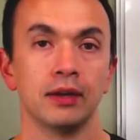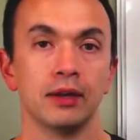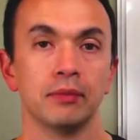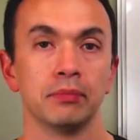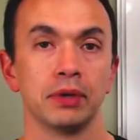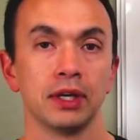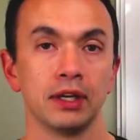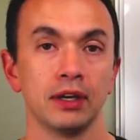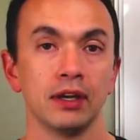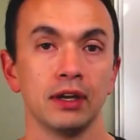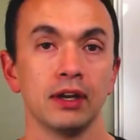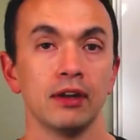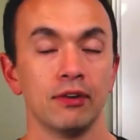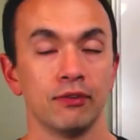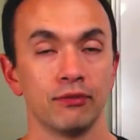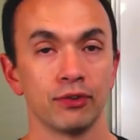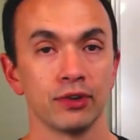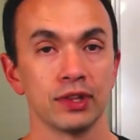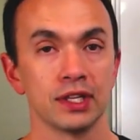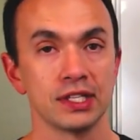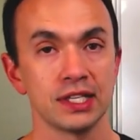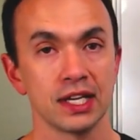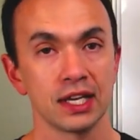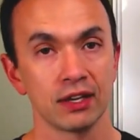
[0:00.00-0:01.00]
But for
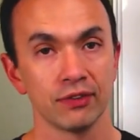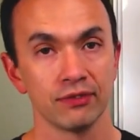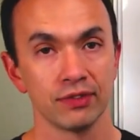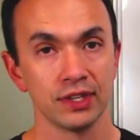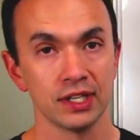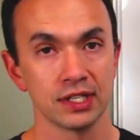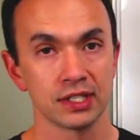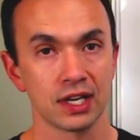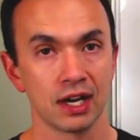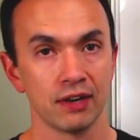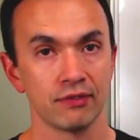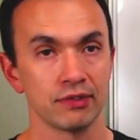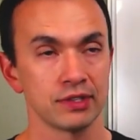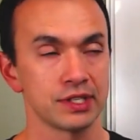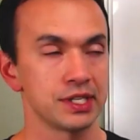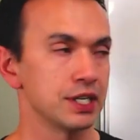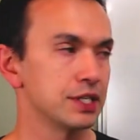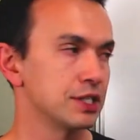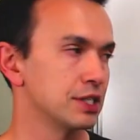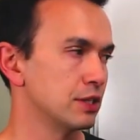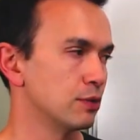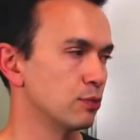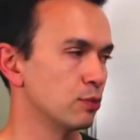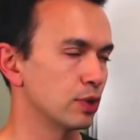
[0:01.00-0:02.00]
the sake of this
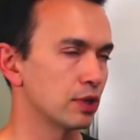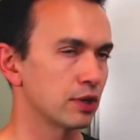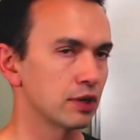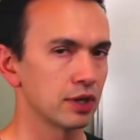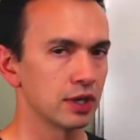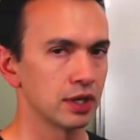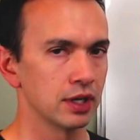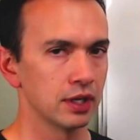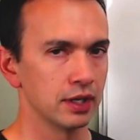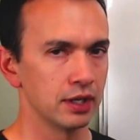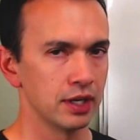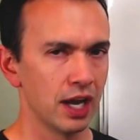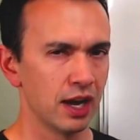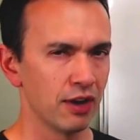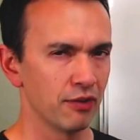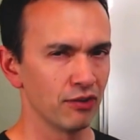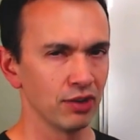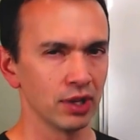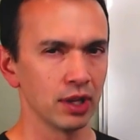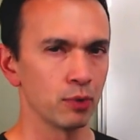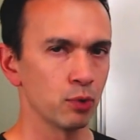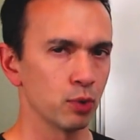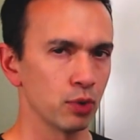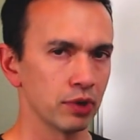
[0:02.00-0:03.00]
conversation, we're going to not
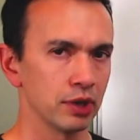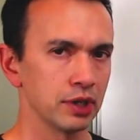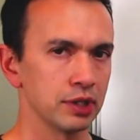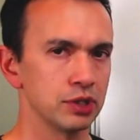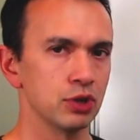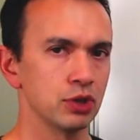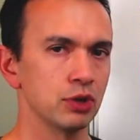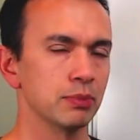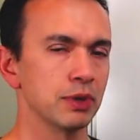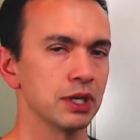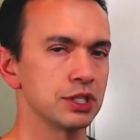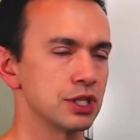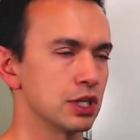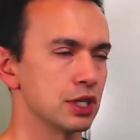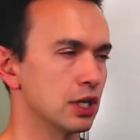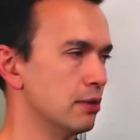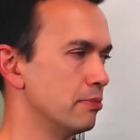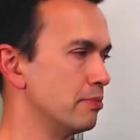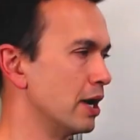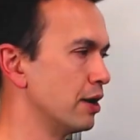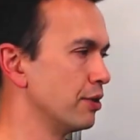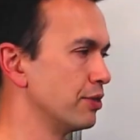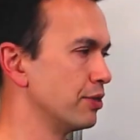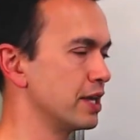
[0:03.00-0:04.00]
really worry too much
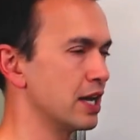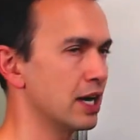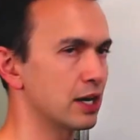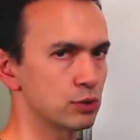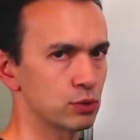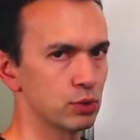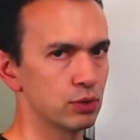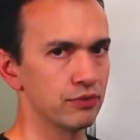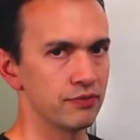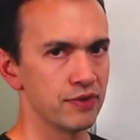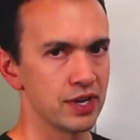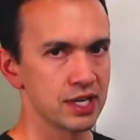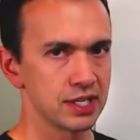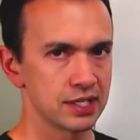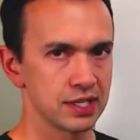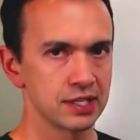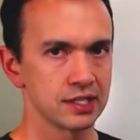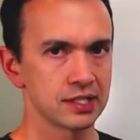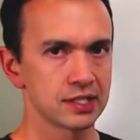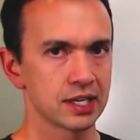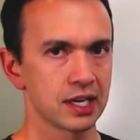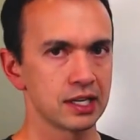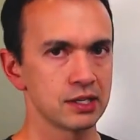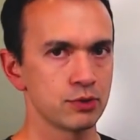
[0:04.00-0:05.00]
about the actual vesting
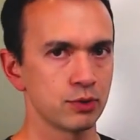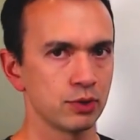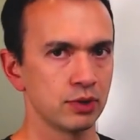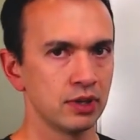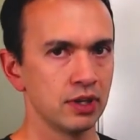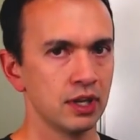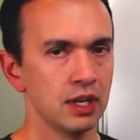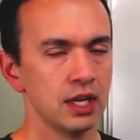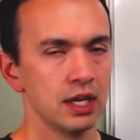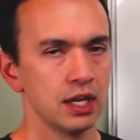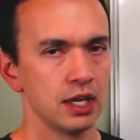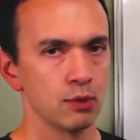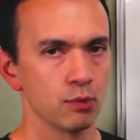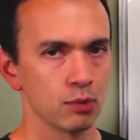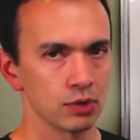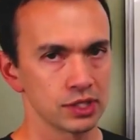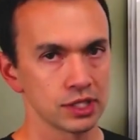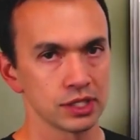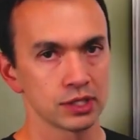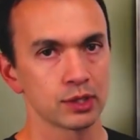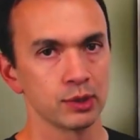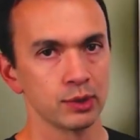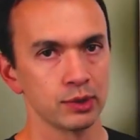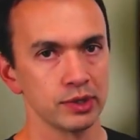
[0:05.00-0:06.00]
schedule, and we're
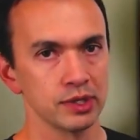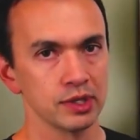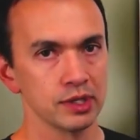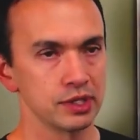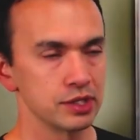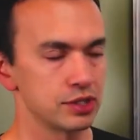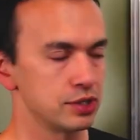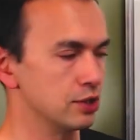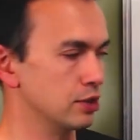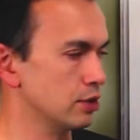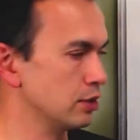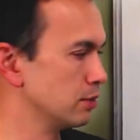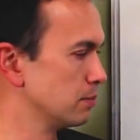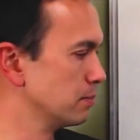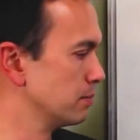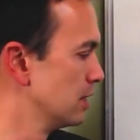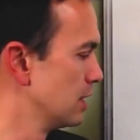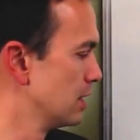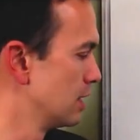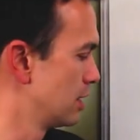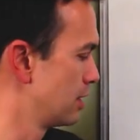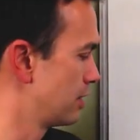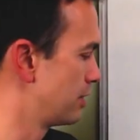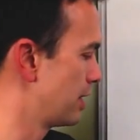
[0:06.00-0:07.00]
just going to assume
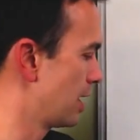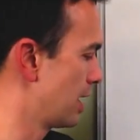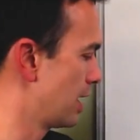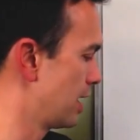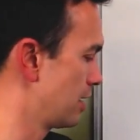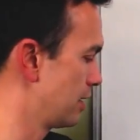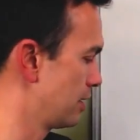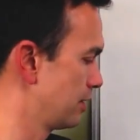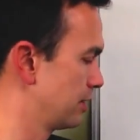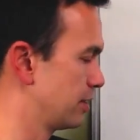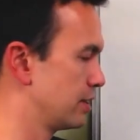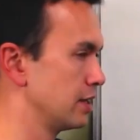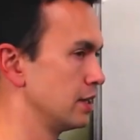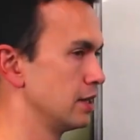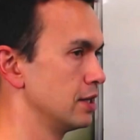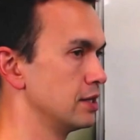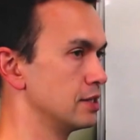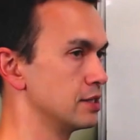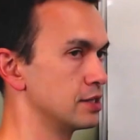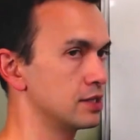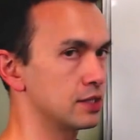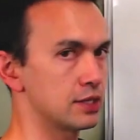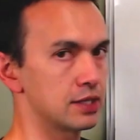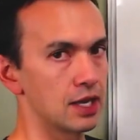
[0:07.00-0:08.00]
that
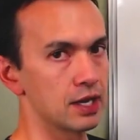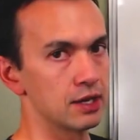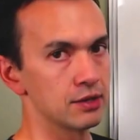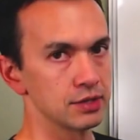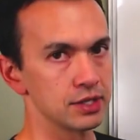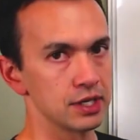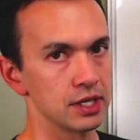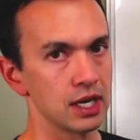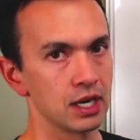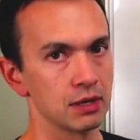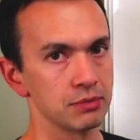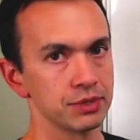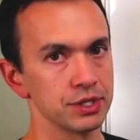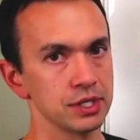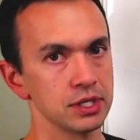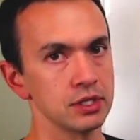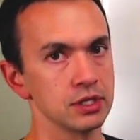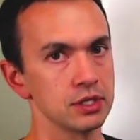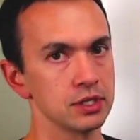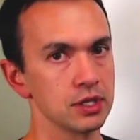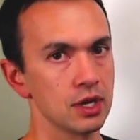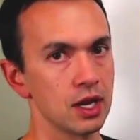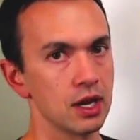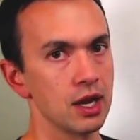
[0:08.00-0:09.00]
these 1,000
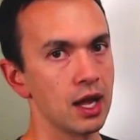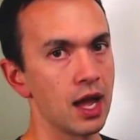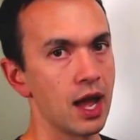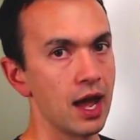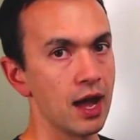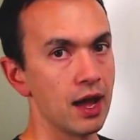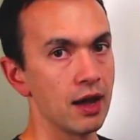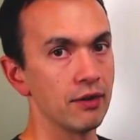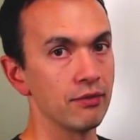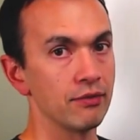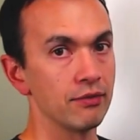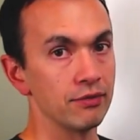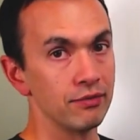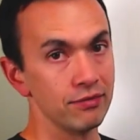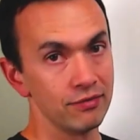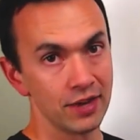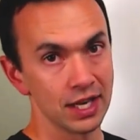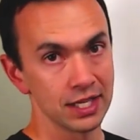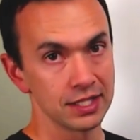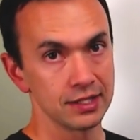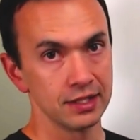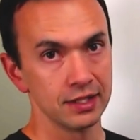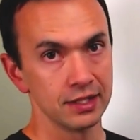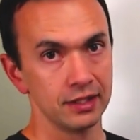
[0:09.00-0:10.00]
options have
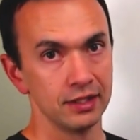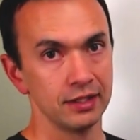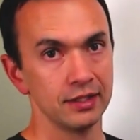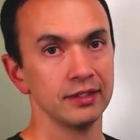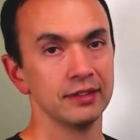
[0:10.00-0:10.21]
vested.